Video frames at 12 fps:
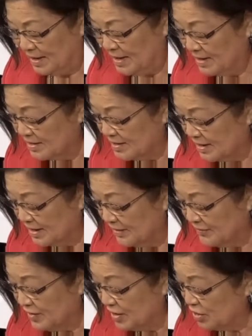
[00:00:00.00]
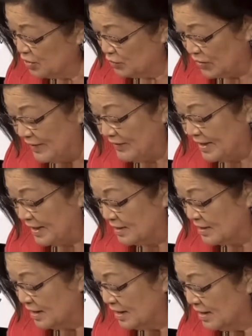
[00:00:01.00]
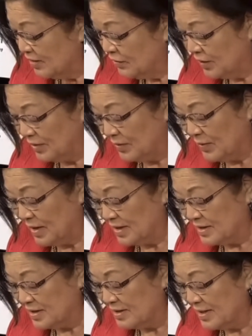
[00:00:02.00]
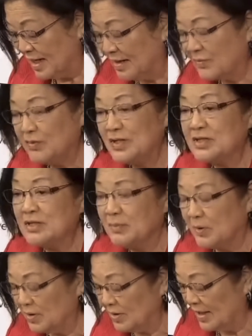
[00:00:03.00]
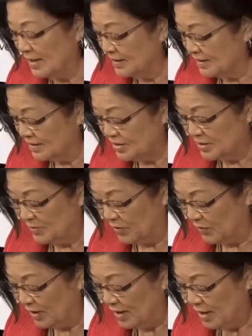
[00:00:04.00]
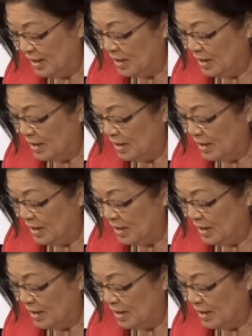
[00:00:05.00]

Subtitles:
Is the gift extravagant or otherwise not reasonable and customary?